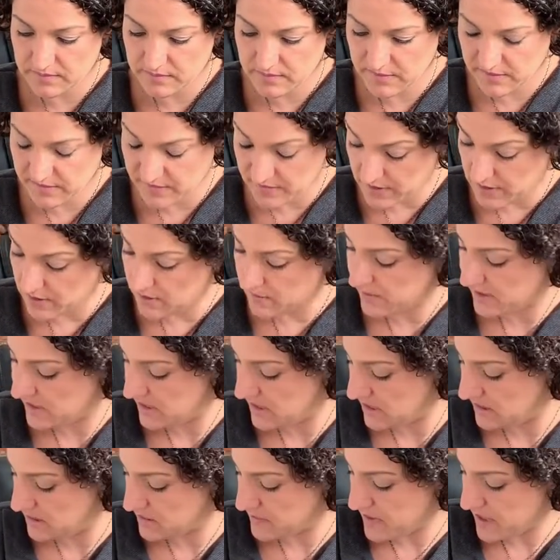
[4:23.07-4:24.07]
environment.
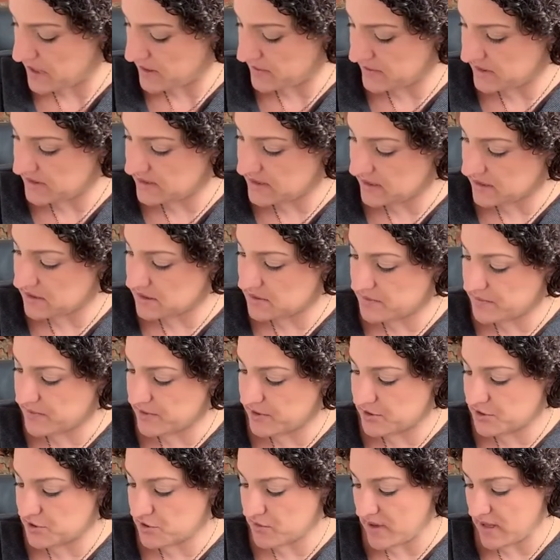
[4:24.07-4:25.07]
At the bottom of the deck,
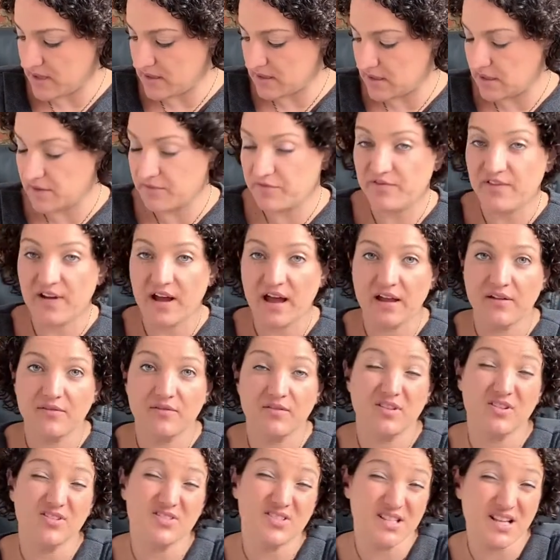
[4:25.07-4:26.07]
spirituality 5.
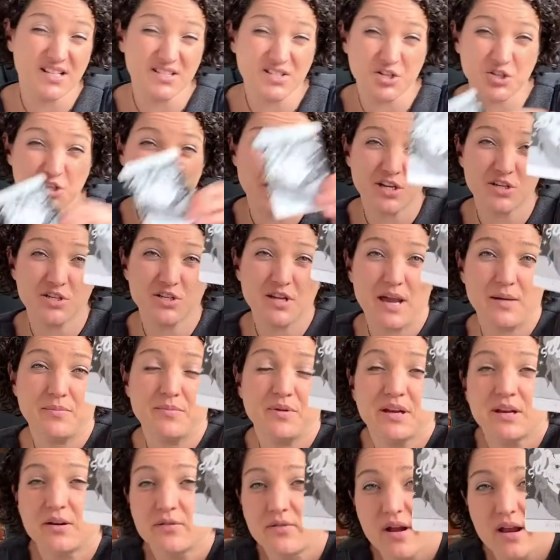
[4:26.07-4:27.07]
There's lots of change
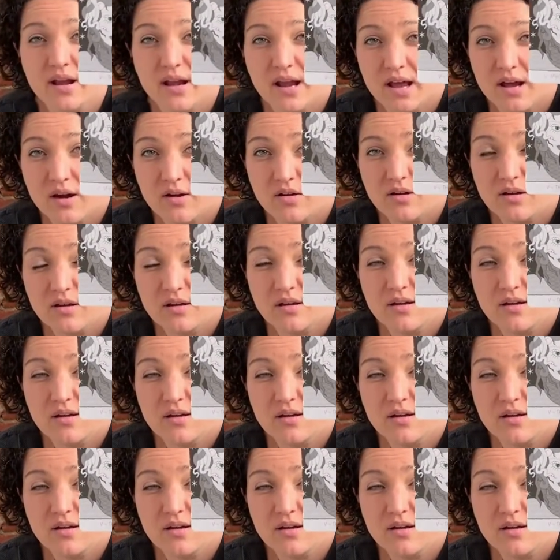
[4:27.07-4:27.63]
happening right now